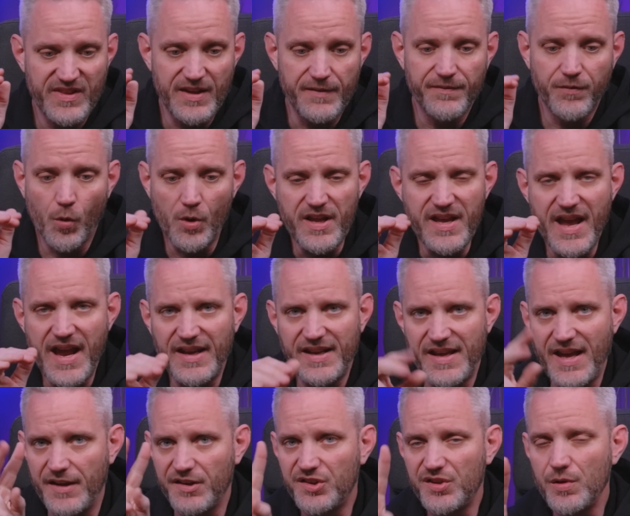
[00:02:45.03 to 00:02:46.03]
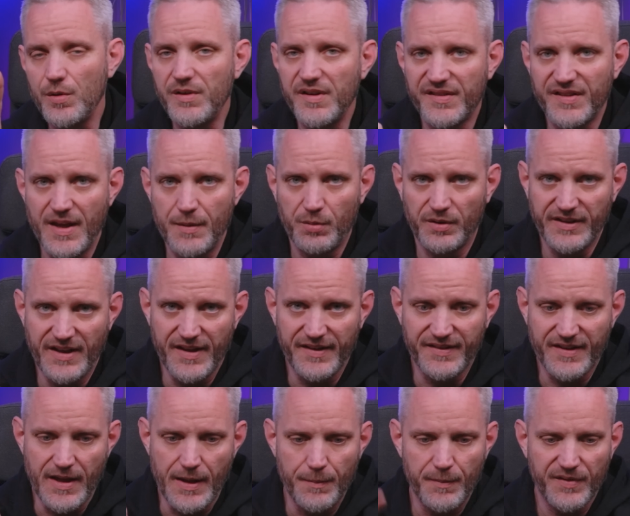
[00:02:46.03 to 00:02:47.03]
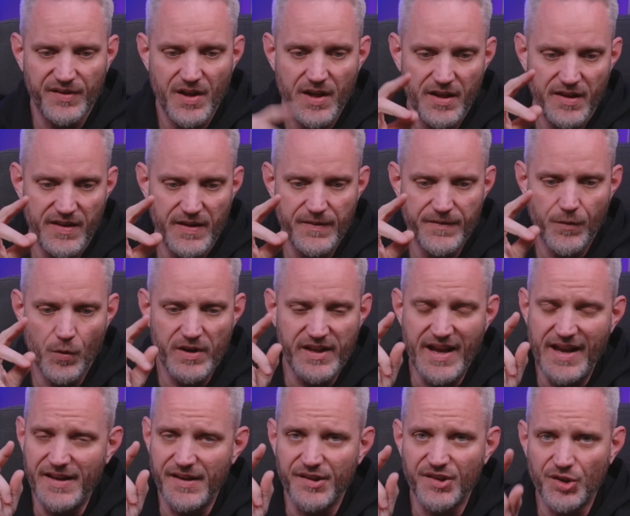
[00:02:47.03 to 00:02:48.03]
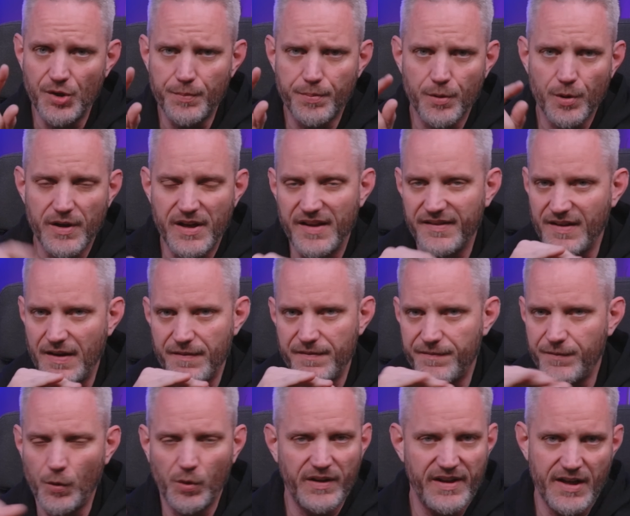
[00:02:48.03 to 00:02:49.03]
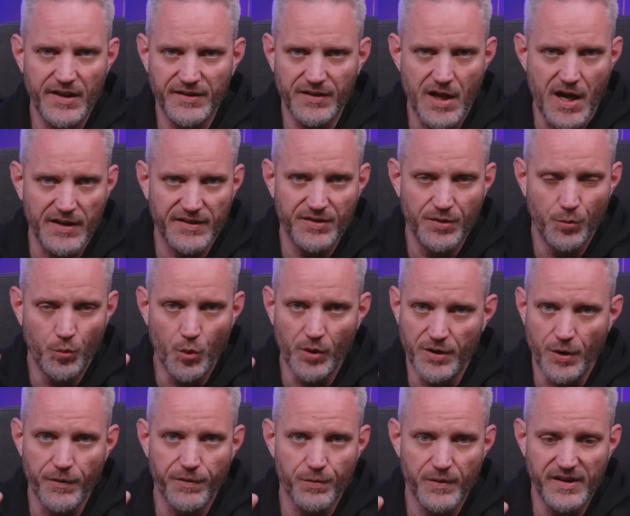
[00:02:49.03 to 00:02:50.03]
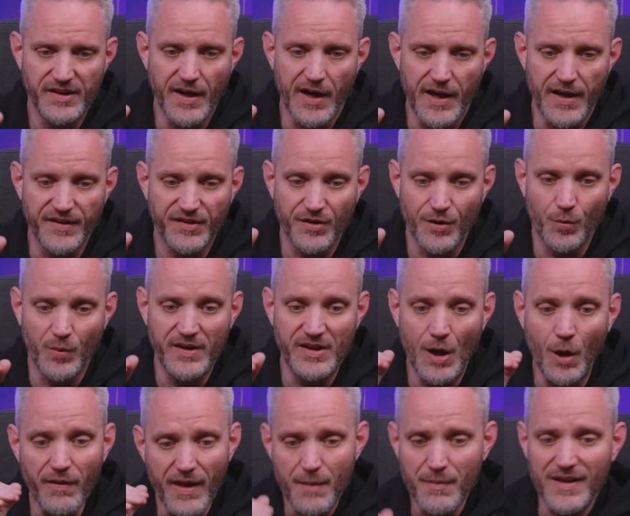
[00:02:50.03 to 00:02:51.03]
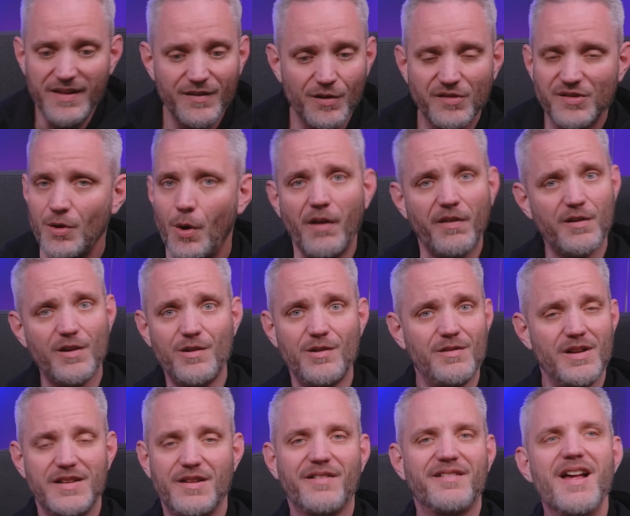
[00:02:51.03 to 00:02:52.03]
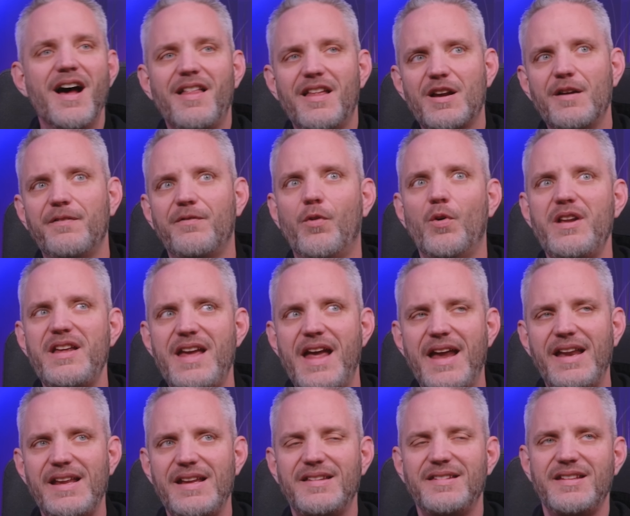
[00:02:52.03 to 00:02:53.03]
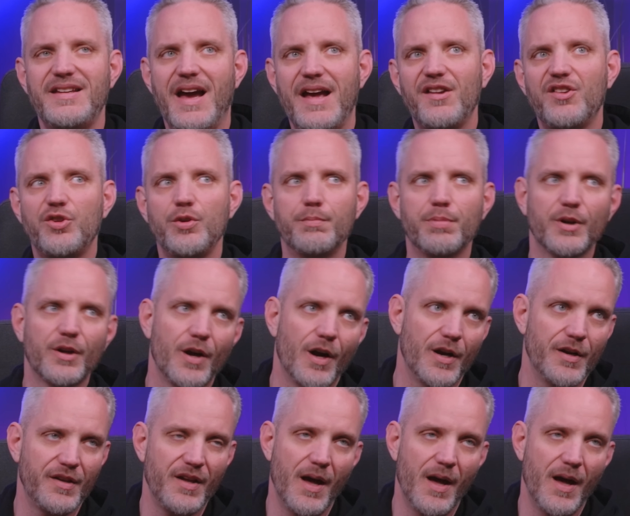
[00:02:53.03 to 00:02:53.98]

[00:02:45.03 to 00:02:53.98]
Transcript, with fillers: The 4080 had 2 disabled SMs. The 4080 Super is a fully unlocked 103 die. So we know that means there's not like a 4080 Ti Super card